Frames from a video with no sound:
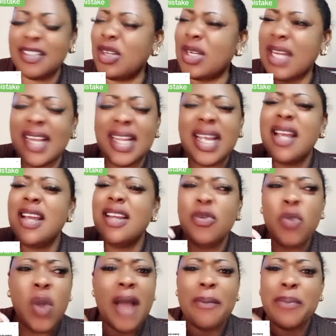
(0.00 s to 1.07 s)
It's not like
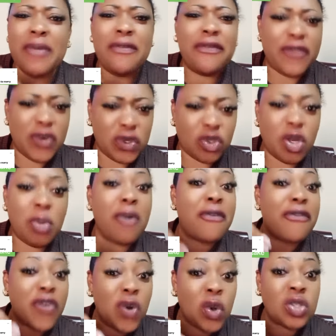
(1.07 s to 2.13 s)
we are being forced. Some
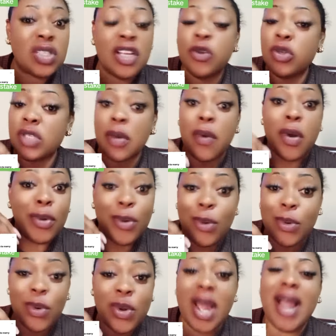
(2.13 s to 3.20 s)
of us, they use our
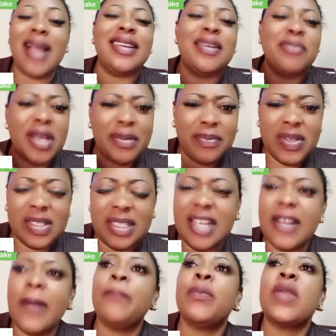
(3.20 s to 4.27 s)
kuro-kuro eye, they make
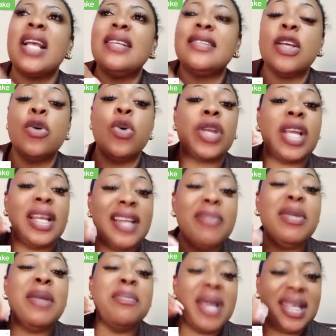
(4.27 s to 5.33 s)
mistake and say, okay, let
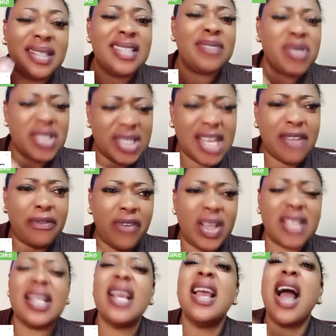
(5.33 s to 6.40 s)
me make this mistake
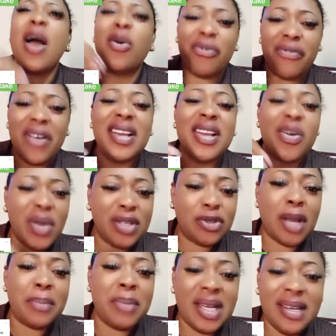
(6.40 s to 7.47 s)
first. I will find a way
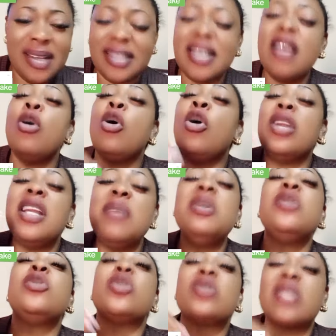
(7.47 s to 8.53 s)
to amend it. Or let
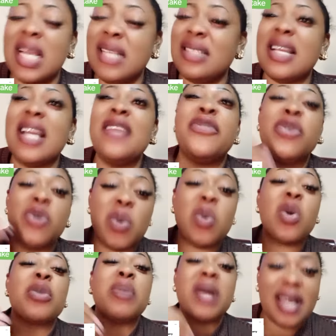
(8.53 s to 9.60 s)
me just enter. If you know
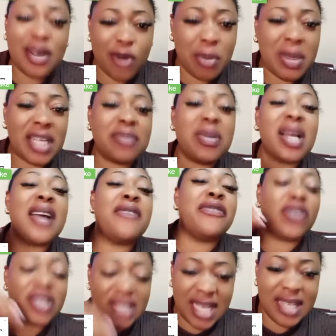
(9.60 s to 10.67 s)
what, make I come out, make I
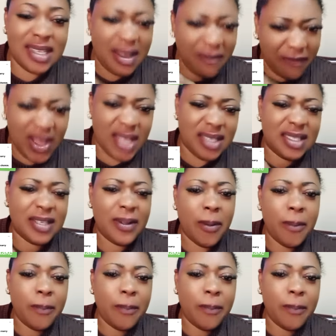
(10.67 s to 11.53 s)
first enter first.